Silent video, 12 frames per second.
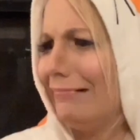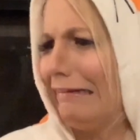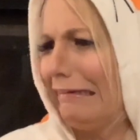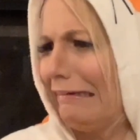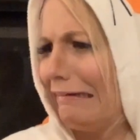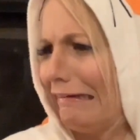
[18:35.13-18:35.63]

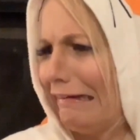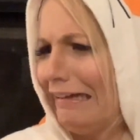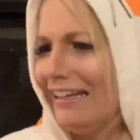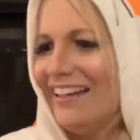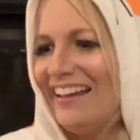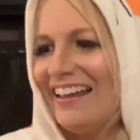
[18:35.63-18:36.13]
Ugh.
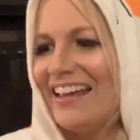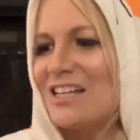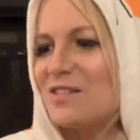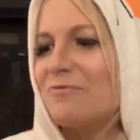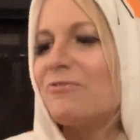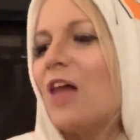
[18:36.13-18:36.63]

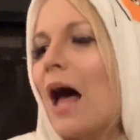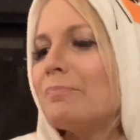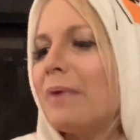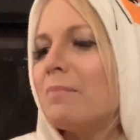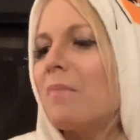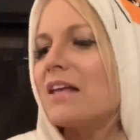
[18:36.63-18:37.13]
His
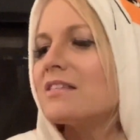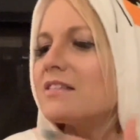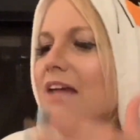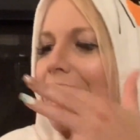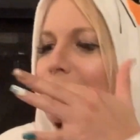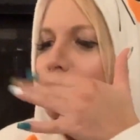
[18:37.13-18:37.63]
floppy
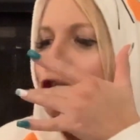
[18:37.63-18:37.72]
mustache